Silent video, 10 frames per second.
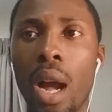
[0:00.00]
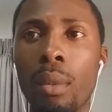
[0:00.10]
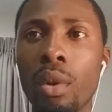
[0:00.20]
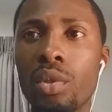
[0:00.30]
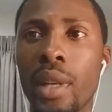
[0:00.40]

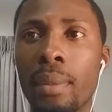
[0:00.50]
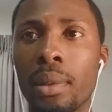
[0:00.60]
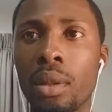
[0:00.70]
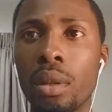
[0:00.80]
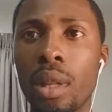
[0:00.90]
I'm real
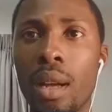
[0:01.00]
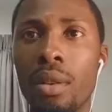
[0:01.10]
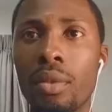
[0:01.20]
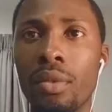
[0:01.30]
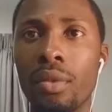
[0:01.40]
skeptical
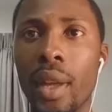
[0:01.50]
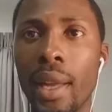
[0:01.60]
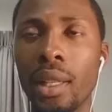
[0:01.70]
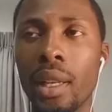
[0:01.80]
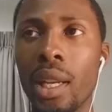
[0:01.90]
of
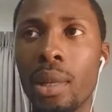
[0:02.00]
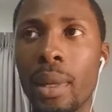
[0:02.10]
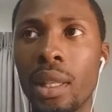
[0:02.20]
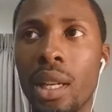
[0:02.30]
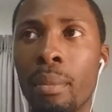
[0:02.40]
any game
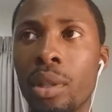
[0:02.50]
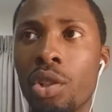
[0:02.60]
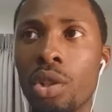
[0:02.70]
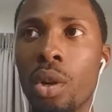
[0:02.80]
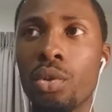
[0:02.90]
any company
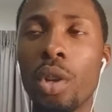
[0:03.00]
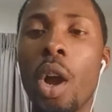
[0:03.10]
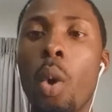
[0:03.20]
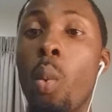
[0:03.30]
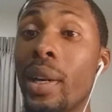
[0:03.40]
shows.
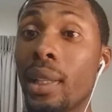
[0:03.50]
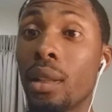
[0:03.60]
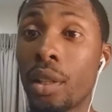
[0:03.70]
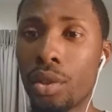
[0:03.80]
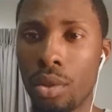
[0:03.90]
When it
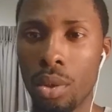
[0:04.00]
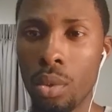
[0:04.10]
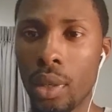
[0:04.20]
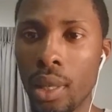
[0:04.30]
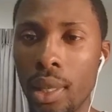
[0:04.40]
looks
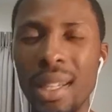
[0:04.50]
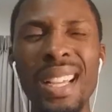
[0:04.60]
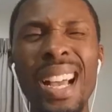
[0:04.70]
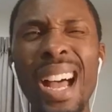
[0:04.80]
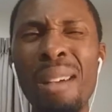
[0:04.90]
too good,
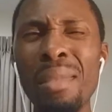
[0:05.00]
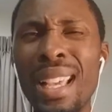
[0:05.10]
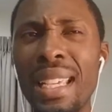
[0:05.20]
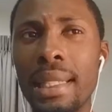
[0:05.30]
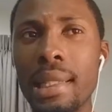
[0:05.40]
I'm
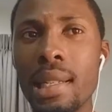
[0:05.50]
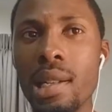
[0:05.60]
like,